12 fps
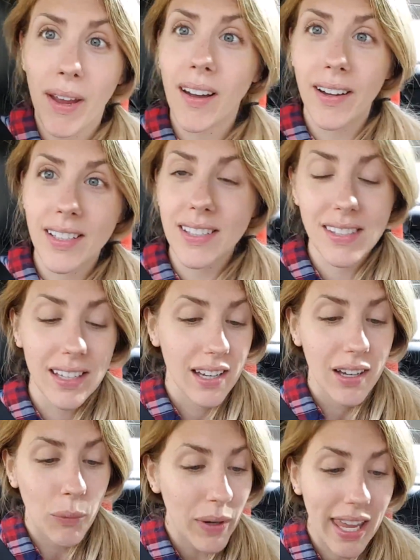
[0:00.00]
because
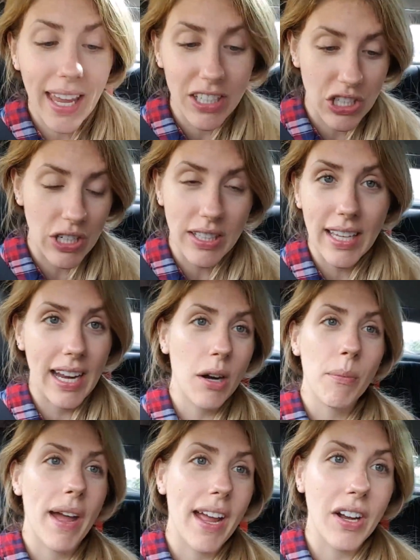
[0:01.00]
we can't turn the
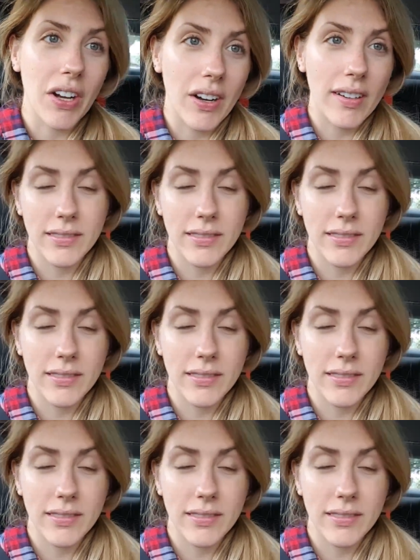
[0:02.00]
airbag